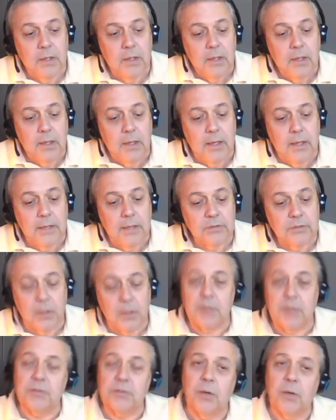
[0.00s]

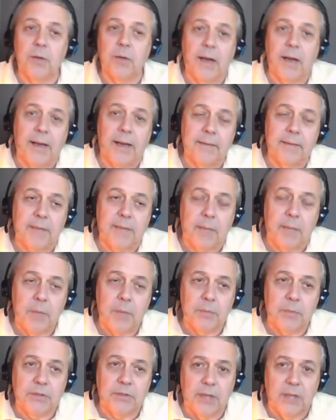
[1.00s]
So I
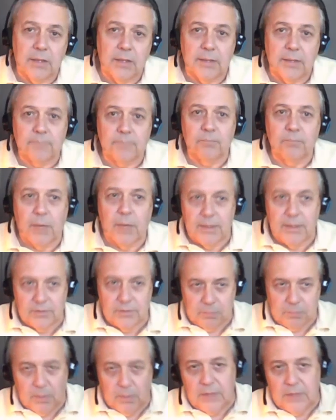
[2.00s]
remember telling my
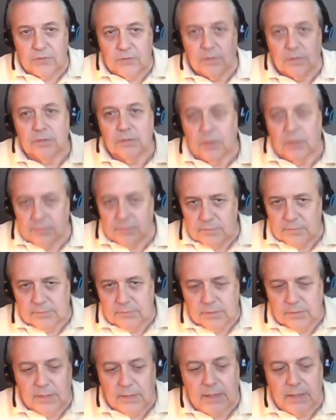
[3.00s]
sponsor, or
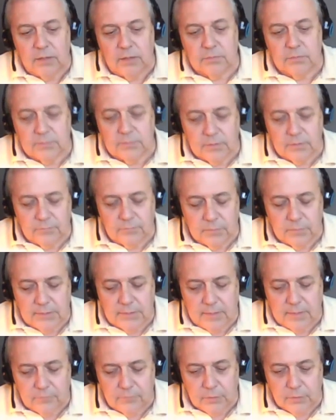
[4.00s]
the lady from
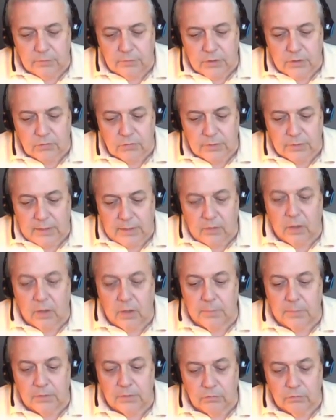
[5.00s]
the restaurant that
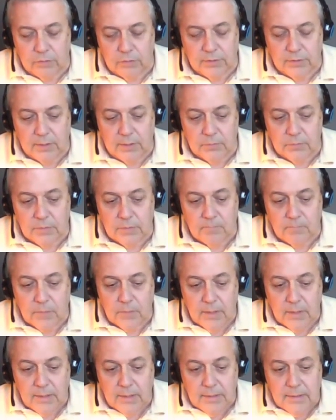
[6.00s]
called me 3 times,
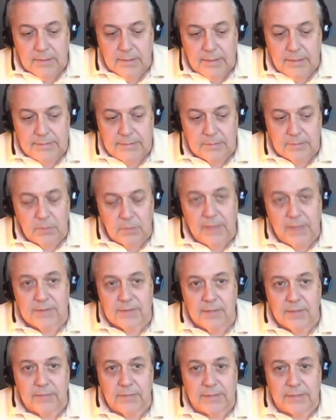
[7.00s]
I said, we had
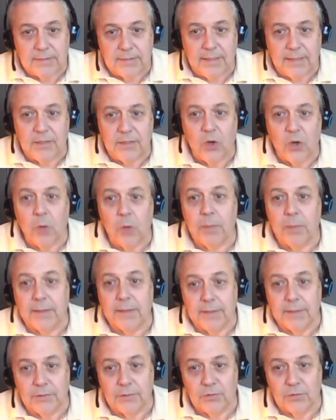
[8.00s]
7. I said, I hope I
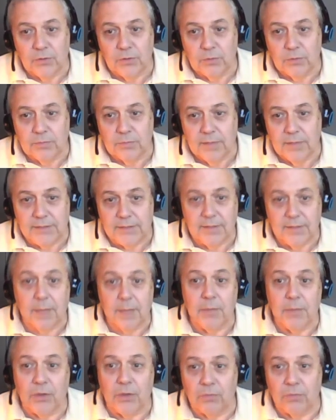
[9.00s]
get 2. I said,
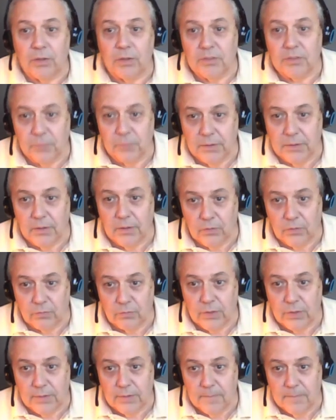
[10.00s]
I'd be thrilled if we got 3.